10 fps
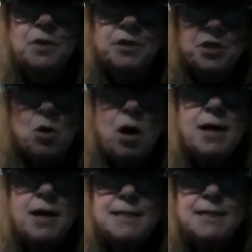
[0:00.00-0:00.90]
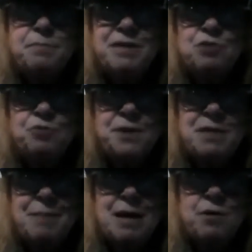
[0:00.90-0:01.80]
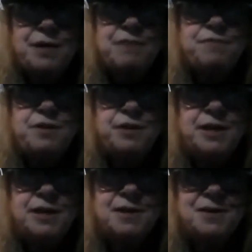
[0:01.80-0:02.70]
It's got eyes and a big grinning mouth and everything.